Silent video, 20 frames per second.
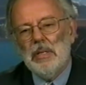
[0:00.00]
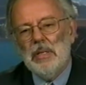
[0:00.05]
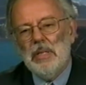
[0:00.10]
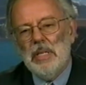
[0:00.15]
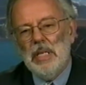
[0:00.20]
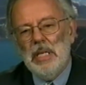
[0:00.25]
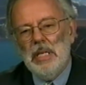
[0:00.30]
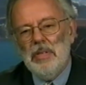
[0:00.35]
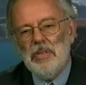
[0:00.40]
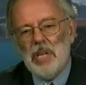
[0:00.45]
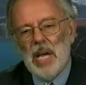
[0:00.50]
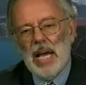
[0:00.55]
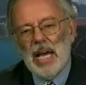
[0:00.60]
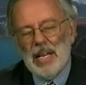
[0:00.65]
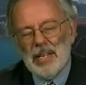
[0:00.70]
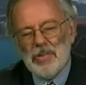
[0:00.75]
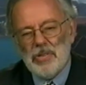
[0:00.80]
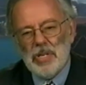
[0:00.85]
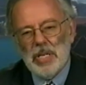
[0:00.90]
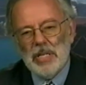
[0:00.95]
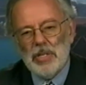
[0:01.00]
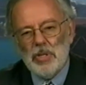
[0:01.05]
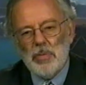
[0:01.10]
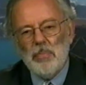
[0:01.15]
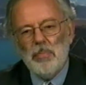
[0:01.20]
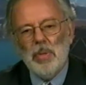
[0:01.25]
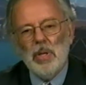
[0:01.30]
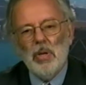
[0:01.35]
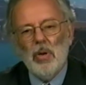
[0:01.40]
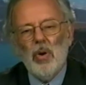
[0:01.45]
These assets
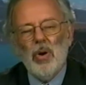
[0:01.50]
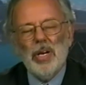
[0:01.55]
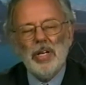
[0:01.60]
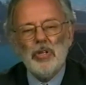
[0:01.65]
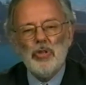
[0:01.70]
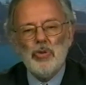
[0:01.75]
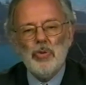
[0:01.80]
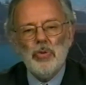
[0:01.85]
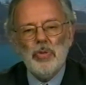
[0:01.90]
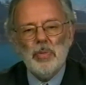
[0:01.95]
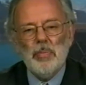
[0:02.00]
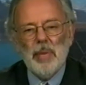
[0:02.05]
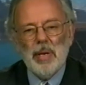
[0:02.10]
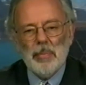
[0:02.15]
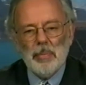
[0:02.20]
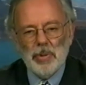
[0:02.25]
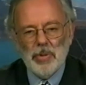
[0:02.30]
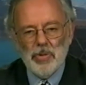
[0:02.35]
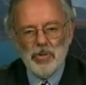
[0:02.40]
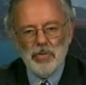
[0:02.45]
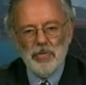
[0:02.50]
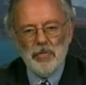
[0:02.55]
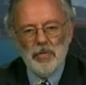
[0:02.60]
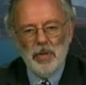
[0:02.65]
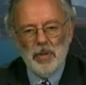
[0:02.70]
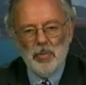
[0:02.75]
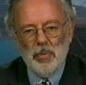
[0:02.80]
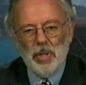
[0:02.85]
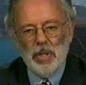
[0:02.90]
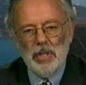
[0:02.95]
belong to the members of
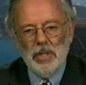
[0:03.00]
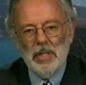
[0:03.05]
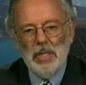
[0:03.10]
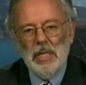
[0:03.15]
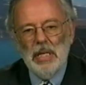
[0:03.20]
FINRA